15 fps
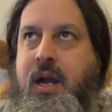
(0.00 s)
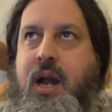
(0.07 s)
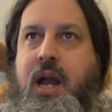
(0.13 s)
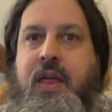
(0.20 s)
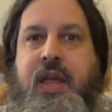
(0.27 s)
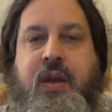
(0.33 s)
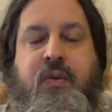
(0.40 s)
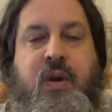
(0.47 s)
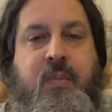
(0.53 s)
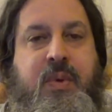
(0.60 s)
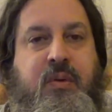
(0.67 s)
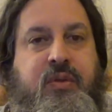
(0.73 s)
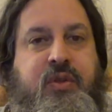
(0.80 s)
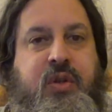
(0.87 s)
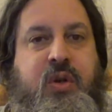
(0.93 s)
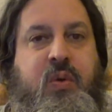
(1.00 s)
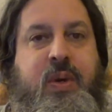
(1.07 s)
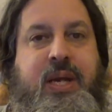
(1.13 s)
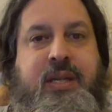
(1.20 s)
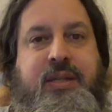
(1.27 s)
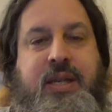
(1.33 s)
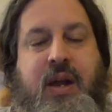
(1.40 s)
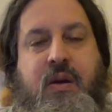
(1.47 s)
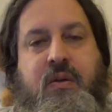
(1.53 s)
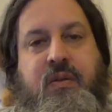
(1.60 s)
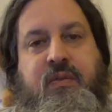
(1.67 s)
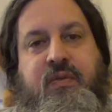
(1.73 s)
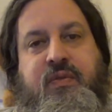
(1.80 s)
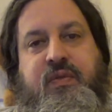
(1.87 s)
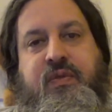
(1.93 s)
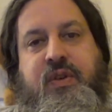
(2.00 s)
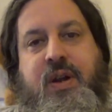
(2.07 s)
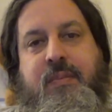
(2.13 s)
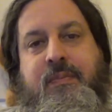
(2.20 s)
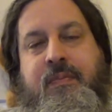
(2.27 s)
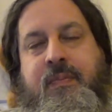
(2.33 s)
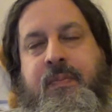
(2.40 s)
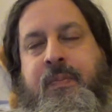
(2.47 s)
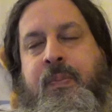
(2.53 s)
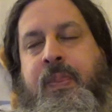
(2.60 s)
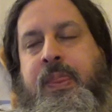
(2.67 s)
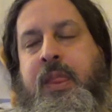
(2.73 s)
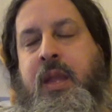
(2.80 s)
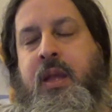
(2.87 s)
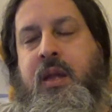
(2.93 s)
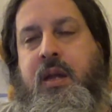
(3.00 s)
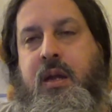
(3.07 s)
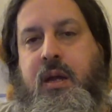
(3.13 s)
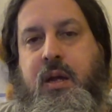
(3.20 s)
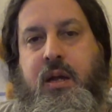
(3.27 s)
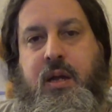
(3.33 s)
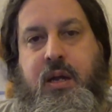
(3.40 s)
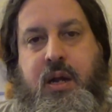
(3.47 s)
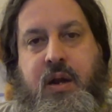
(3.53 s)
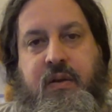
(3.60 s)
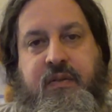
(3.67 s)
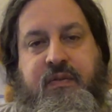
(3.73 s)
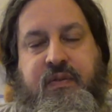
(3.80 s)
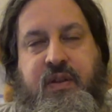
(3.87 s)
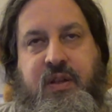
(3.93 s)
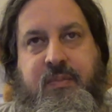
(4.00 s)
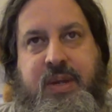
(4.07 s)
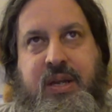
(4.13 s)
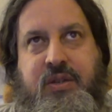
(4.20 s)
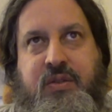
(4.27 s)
I think we're about two weeks out from uh, our filming.